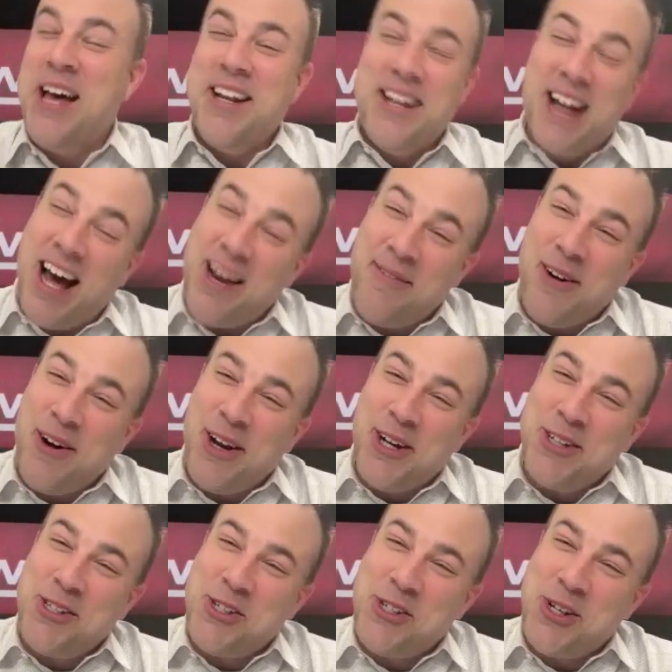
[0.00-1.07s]
not a very
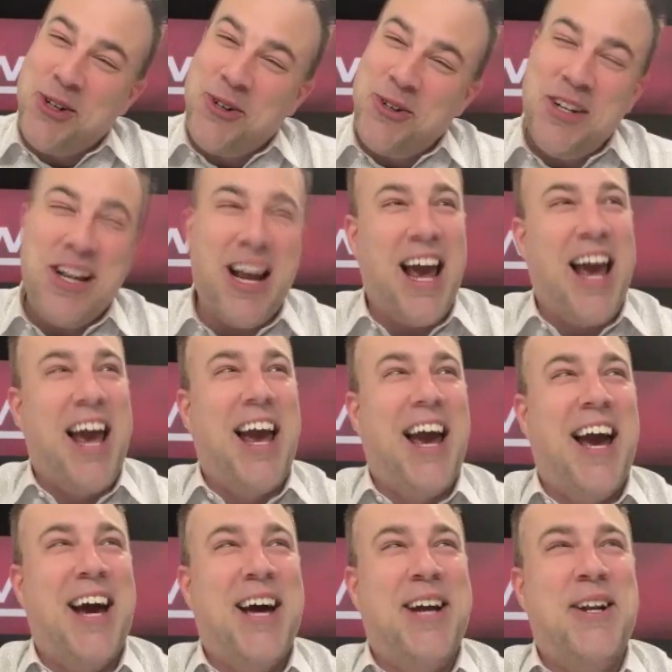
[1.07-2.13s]
good suit
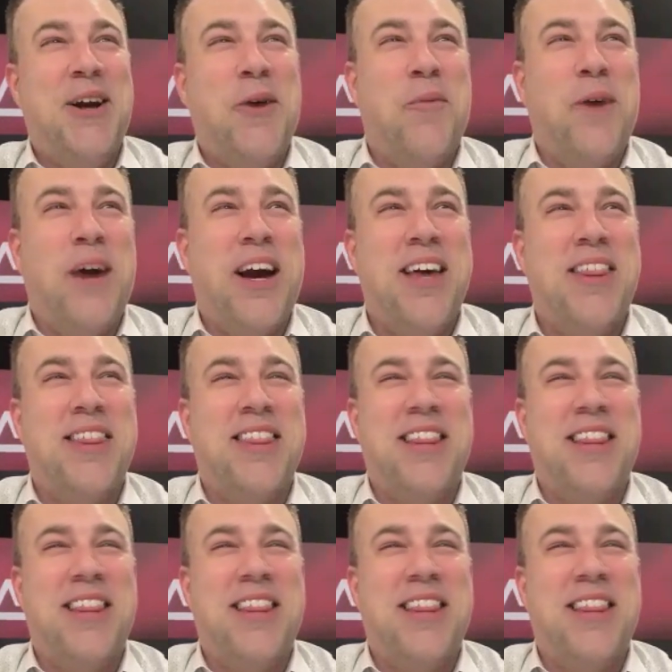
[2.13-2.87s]
and with